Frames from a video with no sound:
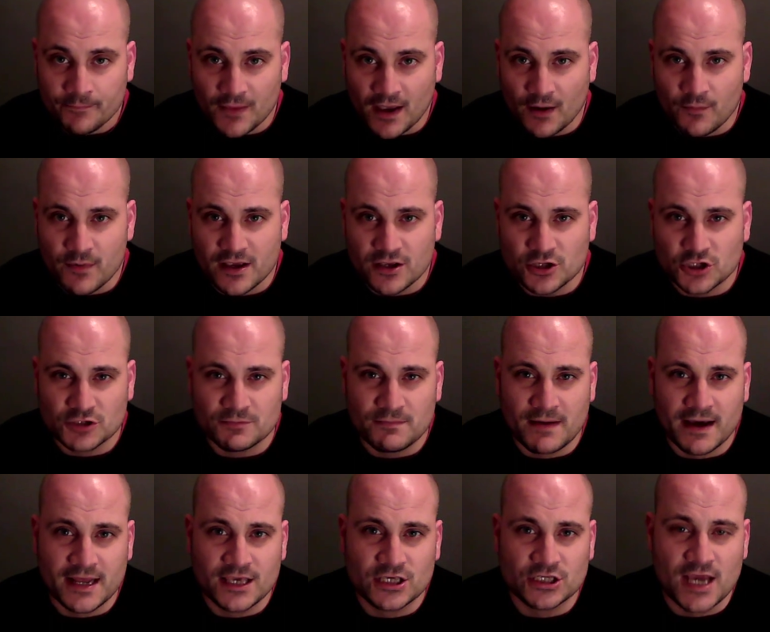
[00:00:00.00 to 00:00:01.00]
and we can just
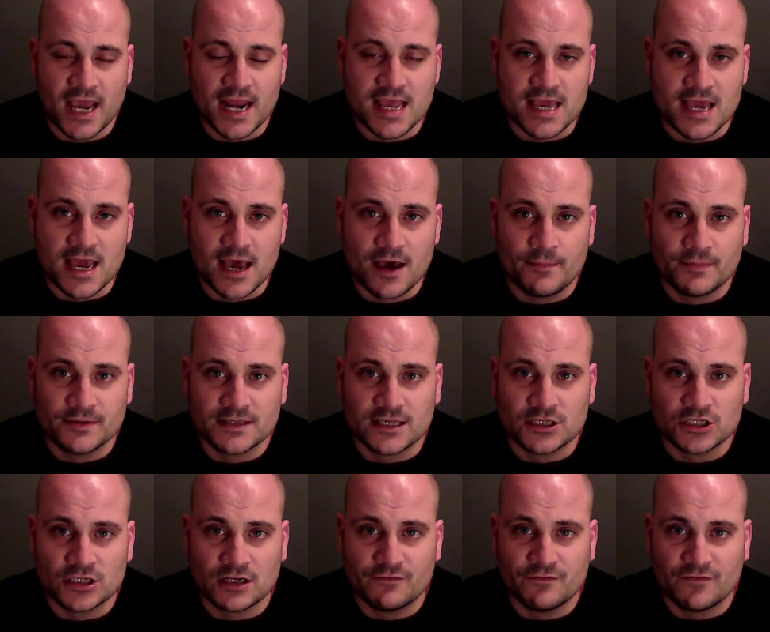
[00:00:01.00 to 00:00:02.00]
manage any
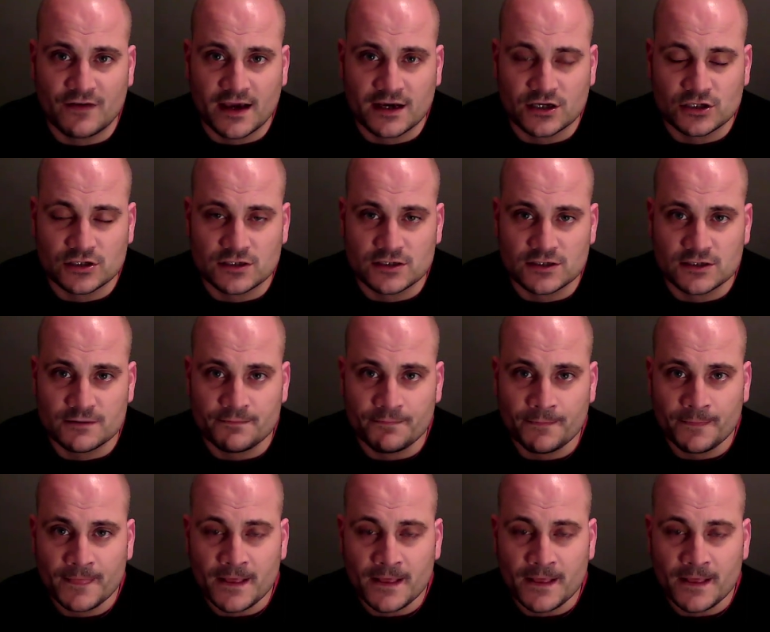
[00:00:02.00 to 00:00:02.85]
potential infections.